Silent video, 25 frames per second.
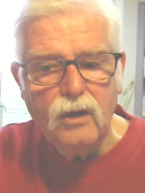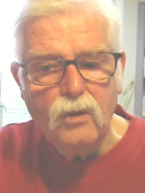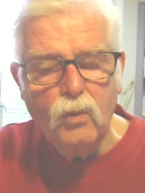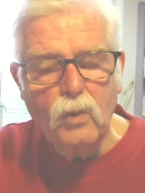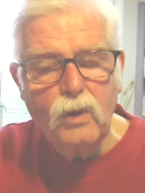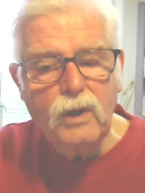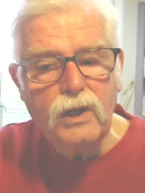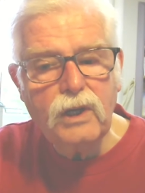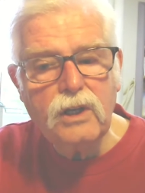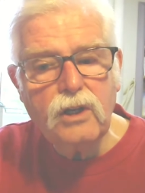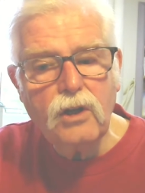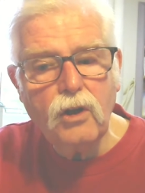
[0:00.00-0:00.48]

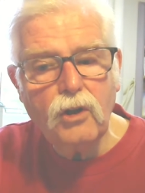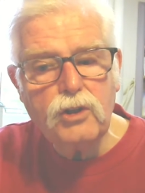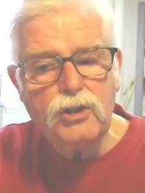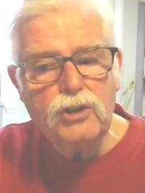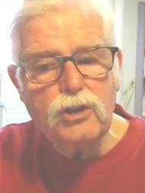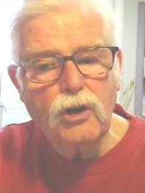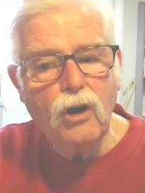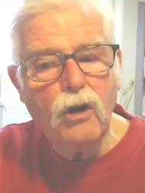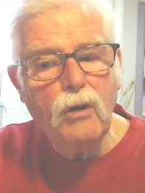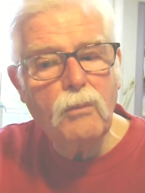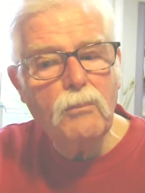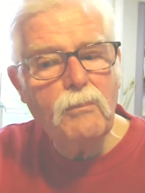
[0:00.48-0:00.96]
Work on
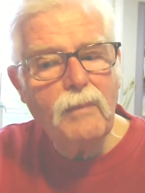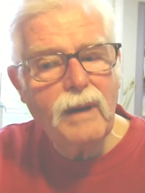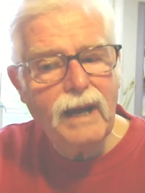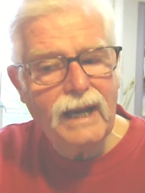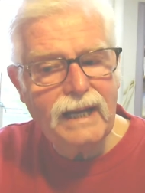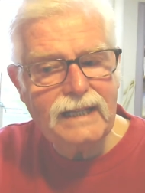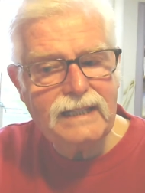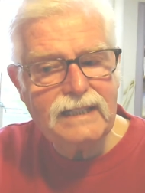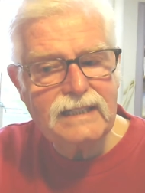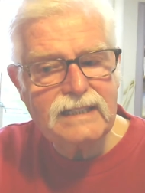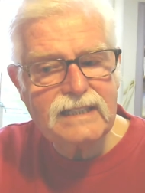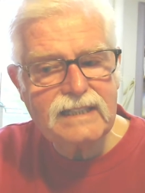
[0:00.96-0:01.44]
your
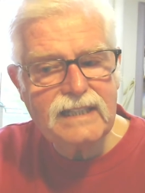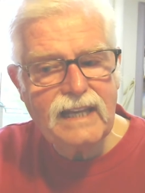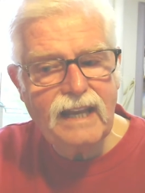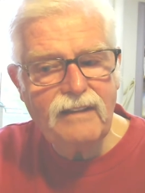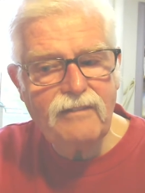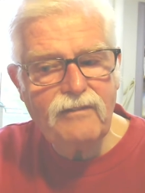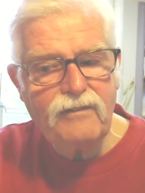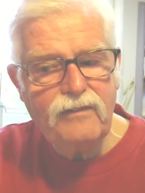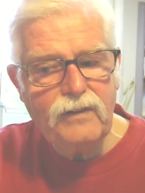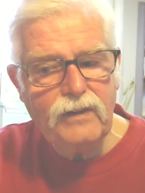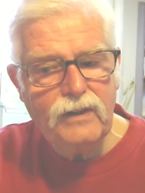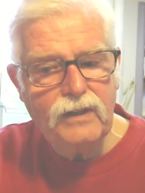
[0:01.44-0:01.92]

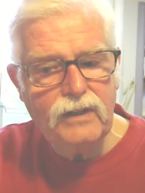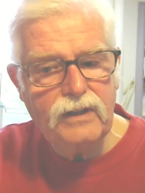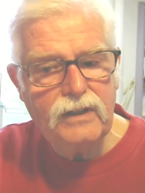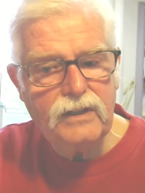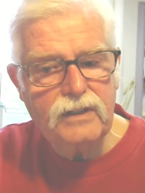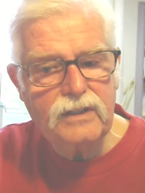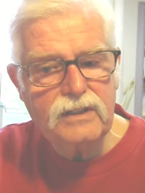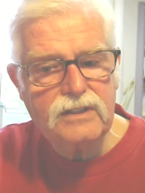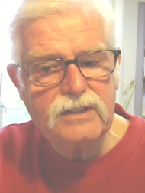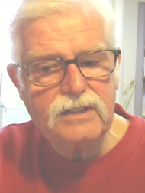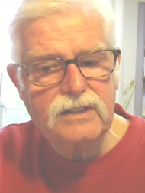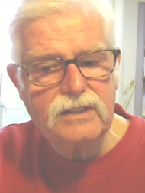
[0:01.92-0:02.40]
mindset
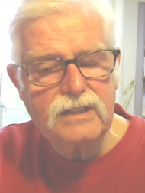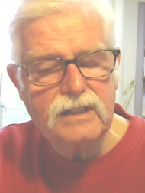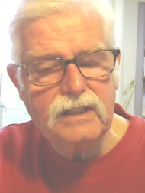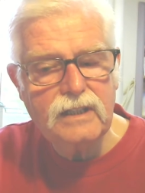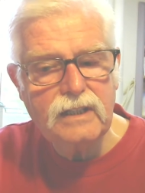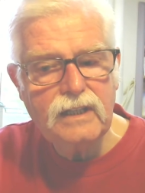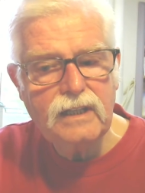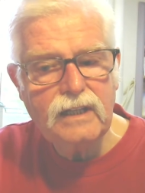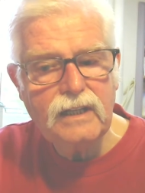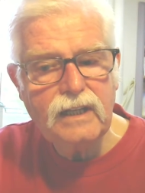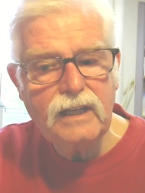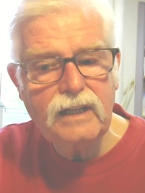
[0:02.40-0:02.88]
first
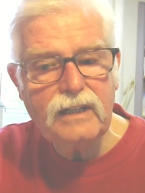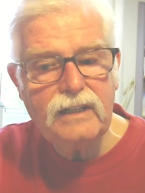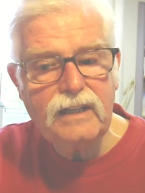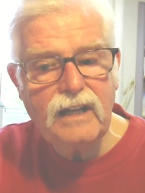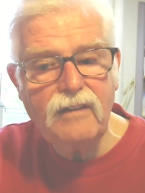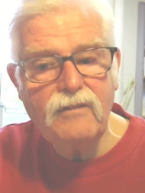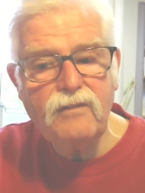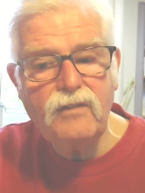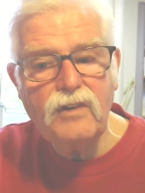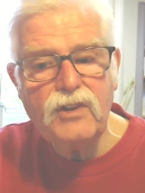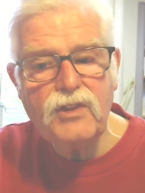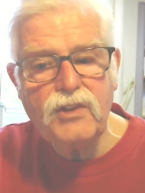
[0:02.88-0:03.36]
and
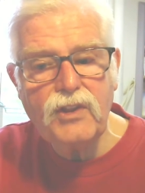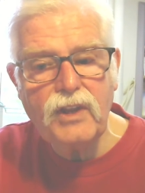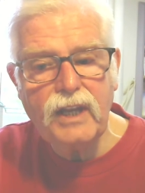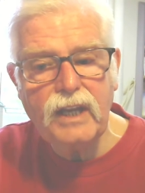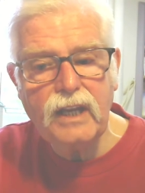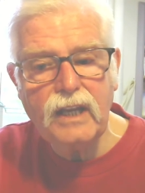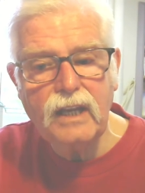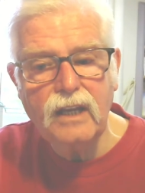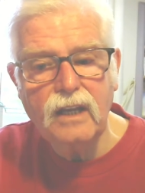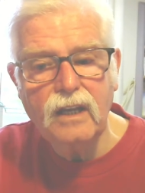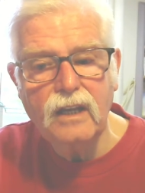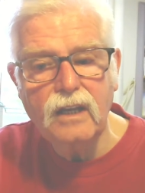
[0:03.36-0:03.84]

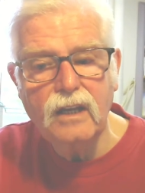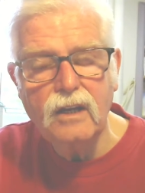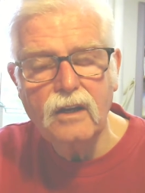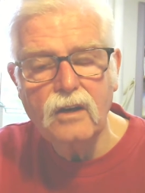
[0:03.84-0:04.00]
everything